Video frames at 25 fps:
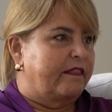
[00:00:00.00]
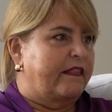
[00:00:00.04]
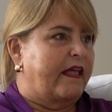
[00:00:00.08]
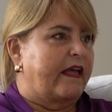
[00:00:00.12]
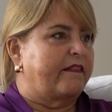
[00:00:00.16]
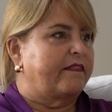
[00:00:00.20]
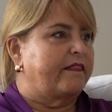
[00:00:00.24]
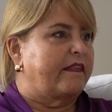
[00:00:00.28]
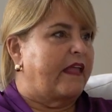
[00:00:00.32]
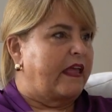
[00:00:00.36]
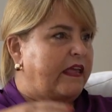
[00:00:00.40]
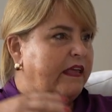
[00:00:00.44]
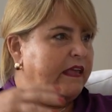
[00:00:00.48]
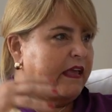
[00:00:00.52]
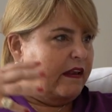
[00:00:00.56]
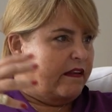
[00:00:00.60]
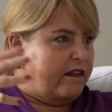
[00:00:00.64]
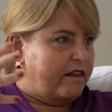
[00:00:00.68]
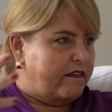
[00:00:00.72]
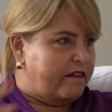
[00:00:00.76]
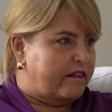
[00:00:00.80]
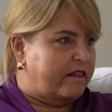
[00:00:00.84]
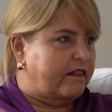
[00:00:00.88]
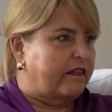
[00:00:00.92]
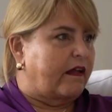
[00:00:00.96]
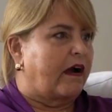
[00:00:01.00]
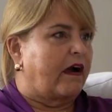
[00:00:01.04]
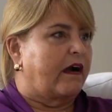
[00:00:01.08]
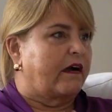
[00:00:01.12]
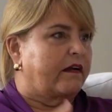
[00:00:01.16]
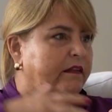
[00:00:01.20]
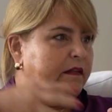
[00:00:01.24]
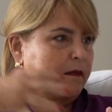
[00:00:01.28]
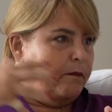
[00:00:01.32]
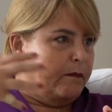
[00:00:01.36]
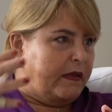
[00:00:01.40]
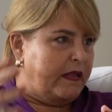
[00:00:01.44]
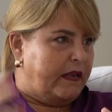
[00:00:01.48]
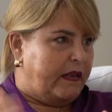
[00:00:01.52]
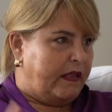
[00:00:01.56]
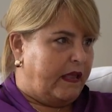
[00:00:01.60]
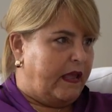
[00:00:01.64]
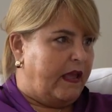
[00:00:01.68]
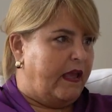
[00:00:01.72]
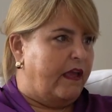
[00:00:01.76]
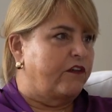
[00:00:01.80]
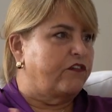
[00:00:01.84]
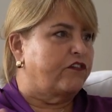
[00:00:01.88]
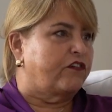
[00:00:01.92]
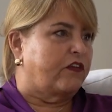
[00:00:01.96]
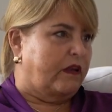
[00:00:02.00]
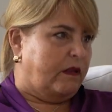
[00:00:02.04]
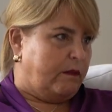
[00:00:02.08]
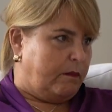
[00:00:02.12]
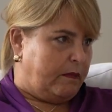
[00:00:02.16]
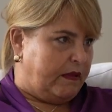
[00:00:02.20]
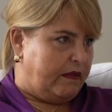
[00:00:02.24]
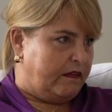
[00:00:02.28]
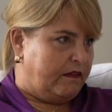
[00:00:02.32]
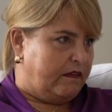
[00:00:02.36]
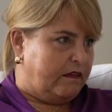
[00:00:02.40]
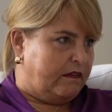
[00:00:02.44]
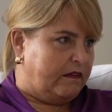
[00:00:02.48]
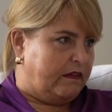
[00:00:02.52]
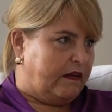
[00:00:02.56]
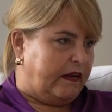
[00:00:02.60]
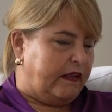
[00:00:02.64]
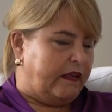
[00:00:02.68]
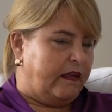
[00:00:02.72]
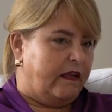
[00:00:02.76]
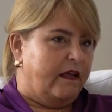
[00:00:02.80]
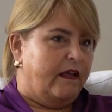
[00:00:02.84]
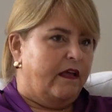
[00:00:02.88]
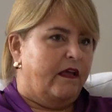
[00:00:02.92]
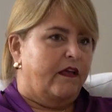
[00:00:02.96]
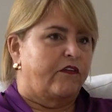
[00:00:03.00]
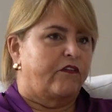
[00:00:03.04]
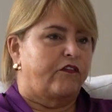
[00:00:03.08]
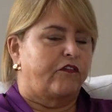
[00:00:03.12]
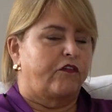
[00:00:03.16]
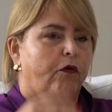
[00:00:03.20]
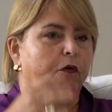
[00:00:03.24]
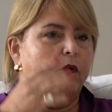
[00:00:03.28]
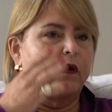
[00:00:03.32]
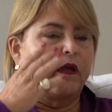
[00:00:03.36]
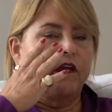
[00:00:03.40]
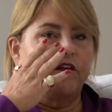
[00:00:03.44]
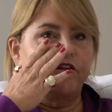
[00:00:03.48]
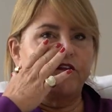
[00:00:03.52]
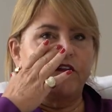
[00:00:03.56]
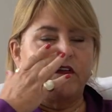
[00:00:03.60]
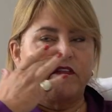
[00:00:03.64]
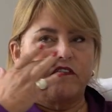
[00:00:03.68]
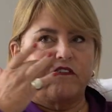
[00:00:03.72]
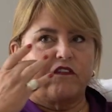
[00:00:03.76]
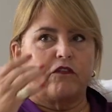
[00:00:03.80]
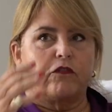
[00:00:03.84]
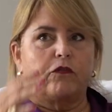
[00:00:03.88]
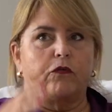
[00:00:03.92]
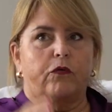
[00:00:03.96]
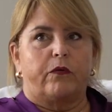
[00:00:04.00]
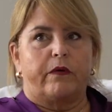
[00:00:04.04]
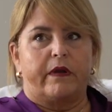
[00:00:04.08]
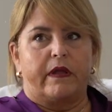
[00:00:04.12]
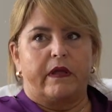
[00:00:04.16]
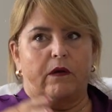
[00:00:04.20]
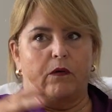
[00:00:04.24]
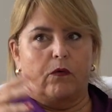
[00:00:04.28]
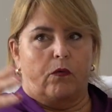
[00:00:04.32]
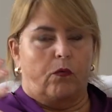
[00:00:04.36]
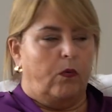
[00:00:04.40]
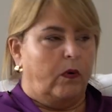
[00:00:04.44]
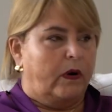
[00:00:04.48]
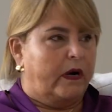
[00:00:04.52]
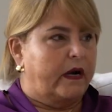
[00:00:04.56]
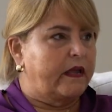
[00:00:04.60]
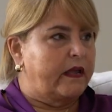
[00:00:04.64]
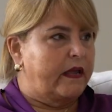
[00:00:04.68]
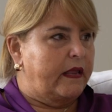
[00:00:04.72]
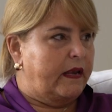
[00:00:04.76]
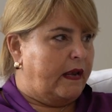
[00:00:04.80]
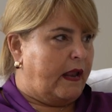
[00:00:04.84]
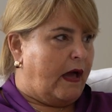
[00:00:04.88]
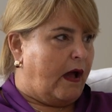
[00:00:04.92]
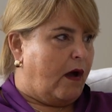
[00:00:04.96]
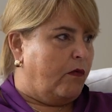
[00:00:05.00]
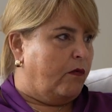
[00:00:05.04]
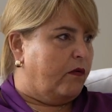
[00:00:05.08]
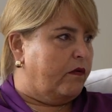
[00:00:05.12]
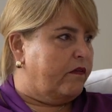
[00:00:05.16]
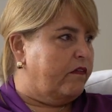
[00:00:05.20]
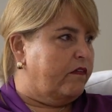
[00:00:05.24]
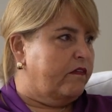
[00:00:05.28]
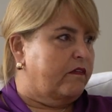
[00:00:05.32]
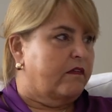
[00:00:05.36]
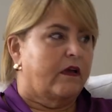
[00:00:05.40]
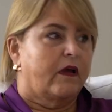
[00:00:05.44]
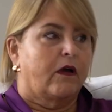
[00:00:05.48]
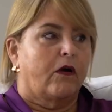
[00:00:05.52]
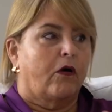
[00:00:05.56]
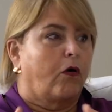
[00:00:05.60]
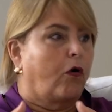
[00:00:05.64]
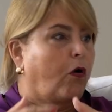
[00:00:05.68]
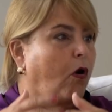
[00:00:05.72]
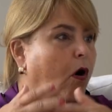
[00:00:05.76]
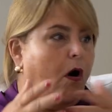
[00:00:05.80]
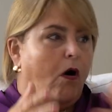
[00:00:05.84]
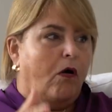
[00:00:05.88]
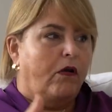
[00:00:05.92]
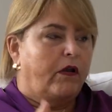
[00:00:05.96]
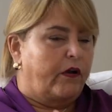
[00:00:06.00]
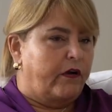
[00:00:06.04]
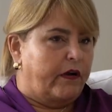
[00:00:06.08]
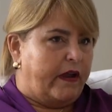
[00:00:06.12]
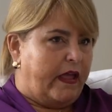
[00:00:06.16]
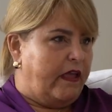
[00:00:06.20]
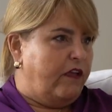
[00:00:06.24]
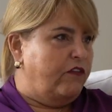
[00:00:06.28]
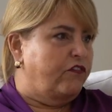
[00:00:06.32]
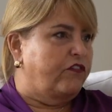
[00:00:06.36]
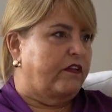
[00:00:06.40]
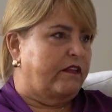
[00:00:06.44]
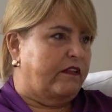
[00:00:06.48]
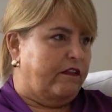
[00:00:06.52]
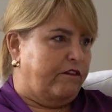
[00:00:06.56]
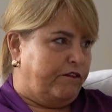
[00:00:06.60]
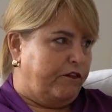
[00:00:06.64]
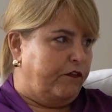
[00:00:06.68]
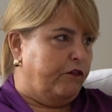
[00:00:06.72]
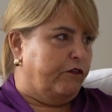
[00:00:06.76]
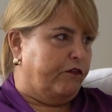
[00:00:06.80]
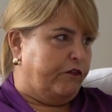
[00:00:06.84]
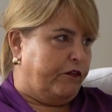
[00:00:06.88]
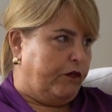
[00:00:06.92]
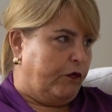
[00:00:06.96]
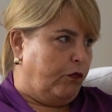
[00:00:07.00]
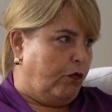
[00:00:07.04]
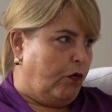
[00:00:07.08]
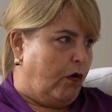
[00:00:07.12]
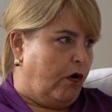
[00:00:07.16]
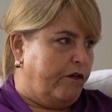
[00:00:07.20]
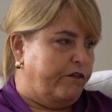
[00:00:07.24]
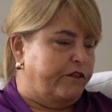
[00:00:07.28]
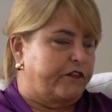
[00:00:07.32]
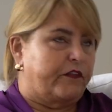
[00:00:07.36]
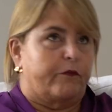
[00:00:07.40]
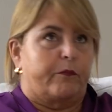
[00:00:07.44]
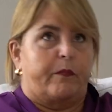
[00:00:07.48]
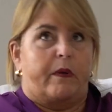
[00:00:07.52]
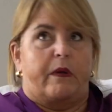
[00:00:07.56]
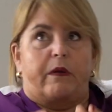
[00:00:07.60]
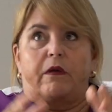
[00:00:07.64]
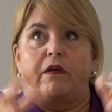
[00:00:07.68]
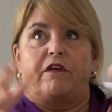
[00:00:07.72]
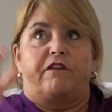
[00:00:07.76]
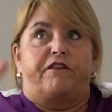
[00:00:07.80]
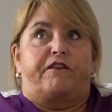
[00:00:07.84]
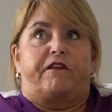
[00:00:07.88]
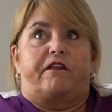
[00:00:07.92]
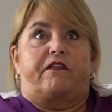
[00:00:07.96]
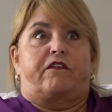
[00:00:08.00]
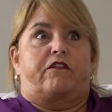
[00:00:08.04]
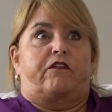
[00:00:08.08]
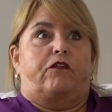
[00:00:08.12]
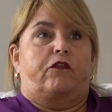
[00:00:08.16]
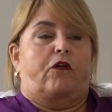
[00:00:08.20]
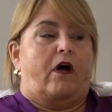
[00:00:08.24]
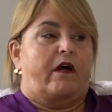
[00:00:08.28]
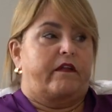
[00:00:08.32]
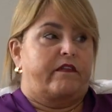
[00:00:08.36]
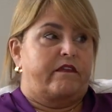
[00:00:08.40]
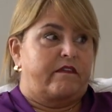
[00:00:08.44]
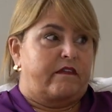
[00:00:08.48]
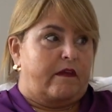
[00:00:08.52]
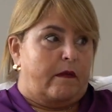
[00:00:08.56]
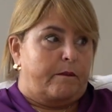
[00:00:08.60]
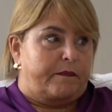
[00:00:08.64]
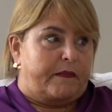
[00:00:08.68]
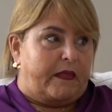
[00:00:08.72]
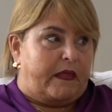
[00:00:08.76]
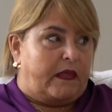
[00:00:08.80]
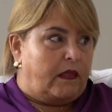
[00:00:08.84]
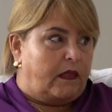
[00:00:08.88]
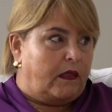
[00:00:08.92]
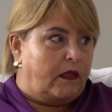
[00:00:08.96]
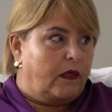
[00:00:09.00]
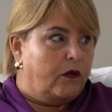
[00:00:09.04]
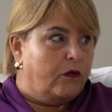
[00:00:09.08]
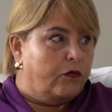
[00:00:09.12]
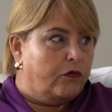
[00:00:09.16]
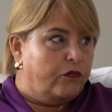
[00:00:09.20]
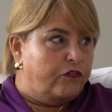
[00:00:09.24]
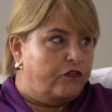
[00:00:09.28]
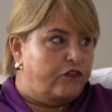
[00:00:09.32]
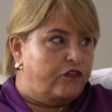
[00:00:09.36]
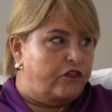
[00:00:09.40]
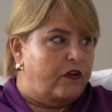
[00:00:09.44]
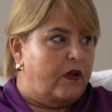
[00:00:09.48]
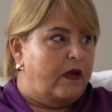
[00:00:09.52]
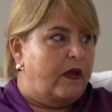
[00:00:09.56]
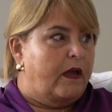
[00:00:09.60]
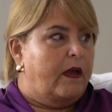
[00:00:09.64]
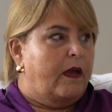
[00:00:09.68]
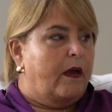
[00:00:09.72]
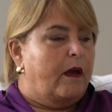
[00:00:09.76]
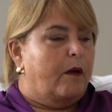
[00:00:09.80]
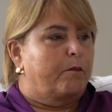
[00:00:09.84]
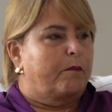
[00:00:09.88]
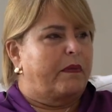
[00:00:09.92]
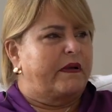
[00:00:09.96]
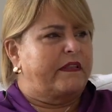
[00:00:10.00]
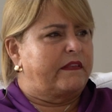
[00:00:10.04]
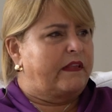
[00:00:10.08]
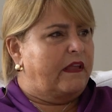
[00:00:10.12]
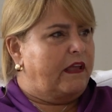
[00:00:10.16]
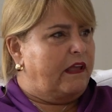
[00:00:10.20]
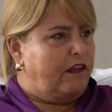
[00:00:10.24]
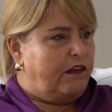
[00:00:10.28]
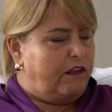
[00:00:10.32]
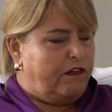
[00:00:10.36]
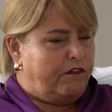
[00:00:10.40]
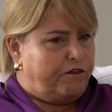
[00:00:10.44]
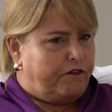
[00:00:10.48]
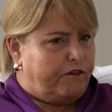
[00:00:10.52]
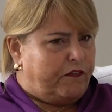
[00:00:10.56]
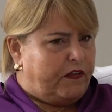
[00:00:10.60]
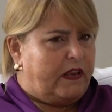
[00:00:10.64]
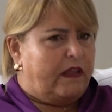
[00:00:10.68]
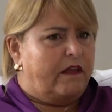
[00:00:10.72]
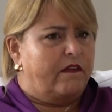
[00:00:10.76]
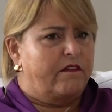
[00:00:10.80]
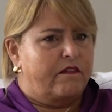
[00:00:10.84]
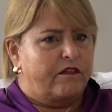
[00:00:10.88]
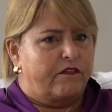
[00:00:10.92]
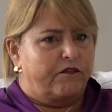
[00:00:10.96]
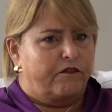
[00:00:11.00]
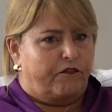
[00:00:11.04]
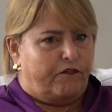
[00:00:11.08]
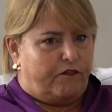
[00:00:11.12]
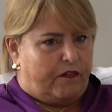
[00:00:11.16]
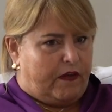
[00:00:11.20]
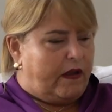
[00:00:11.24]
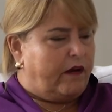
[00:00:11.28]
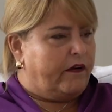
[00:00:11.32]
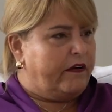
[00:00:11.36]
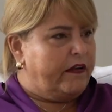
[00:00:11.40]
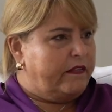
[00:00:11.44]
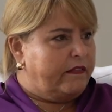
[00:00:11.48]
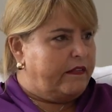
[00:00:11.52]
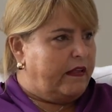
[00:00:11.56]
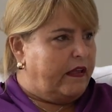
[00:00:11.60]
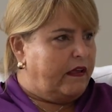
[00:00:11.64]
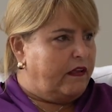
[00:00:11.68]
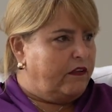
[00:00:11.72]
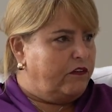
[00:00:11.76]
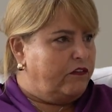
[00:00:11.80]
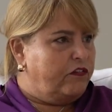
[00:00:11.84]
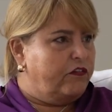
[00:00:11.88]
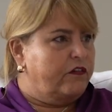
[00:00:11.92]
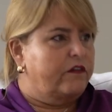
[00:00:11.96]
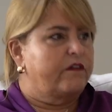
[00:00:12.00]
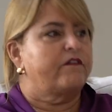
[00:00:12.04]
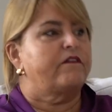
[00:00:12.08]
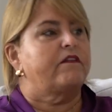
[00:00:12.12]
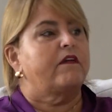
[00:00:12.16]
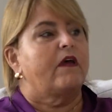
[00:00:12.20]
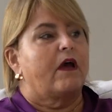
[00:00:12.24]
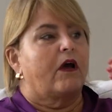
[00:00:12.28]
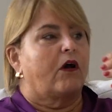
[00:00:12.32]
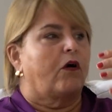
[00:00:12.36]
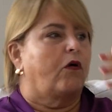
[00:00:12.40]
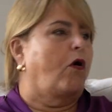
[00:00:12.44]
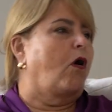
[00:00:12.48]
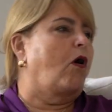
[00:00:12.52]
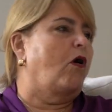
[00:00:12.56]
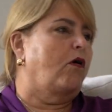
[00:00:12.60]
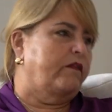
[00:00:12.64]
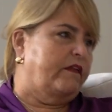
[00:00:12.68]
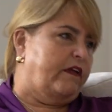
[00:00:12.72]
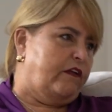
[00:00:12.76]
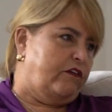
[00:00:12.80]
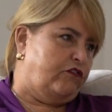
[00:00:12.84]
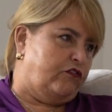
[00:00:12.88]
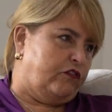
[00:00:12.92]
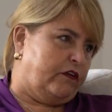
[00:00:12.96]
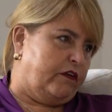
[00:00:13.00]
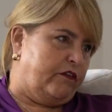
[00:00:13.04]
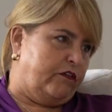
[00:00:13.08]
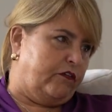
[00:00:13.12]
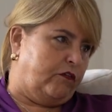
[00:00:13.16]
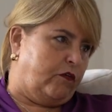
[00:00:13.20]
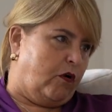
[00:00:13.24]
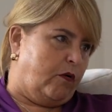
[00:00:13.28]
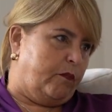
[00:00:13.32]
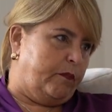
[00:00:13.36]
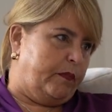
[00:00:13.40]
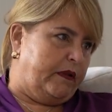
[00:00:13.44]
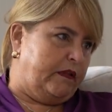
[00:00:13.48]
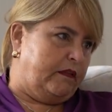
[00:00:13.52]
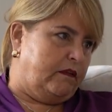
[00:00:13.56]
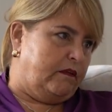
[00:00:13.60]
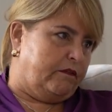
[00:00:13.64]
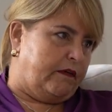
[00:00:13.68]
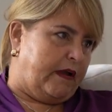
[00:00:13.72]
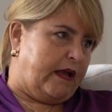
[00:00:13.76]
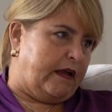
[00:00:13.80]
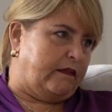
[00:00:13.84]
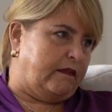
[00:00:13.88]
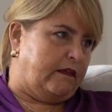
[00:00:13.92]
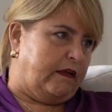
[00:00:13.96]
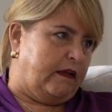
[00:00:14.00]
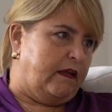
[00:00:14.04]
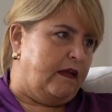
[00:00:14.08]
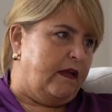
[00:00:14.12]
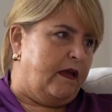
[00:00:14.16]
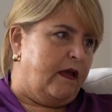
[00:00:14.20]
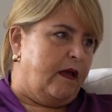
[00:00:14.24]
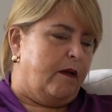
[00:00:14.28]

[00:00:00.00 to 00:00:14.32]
that they can start the mediation immediately. So if it's during working hours, call your agent if you feel comfortable if it's not something huge but if it is very dangerous call the insurance company okay. directly.